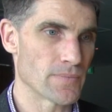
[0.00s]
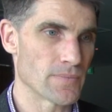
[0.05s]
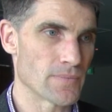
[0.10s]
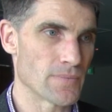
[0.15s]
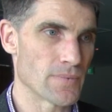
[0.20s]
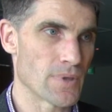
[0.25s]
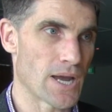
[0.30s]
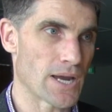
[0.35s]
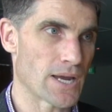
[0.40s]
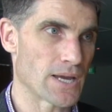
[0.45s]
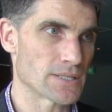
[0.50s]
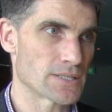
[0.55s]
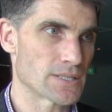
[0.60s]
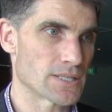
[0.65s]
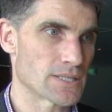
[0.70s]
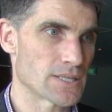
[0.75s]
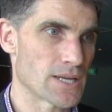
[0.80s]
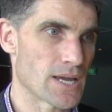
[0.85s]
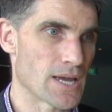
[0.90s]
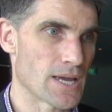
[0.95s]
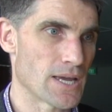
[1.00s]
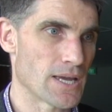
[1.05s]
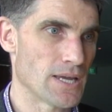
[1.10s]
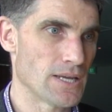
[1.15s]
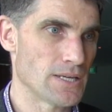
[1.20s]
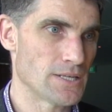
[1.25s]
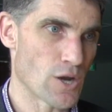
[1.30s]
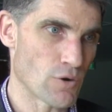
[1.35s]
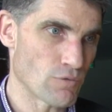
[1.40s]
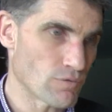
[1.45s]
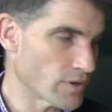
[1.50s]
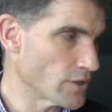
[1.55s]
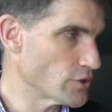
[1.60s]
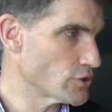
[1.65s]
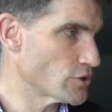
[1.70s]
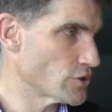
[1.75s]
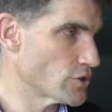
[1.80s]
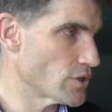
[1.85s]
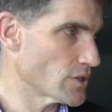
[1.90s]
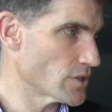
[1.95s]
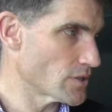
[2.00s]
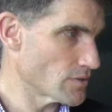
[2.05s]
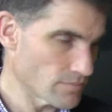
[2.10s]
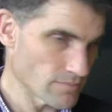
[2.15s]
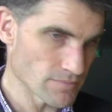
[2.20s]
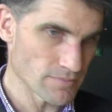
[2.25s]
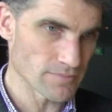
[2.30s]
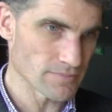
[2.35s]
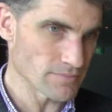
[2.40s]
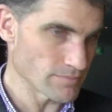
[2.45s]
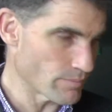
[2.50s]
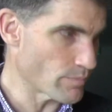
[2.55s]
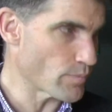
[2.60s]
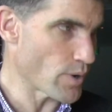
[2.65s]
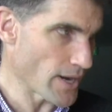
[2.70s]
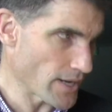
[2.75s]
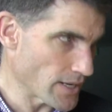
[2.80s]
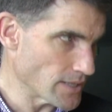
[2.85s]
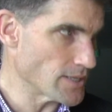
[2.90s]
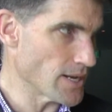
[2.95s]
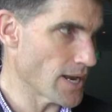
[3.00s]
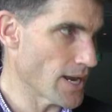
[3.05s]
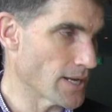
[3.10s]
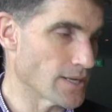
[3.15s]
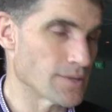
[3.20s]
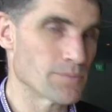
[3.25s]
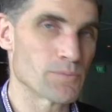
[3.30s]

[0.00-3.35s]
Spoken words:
Like I say, don't flinch, just break it down,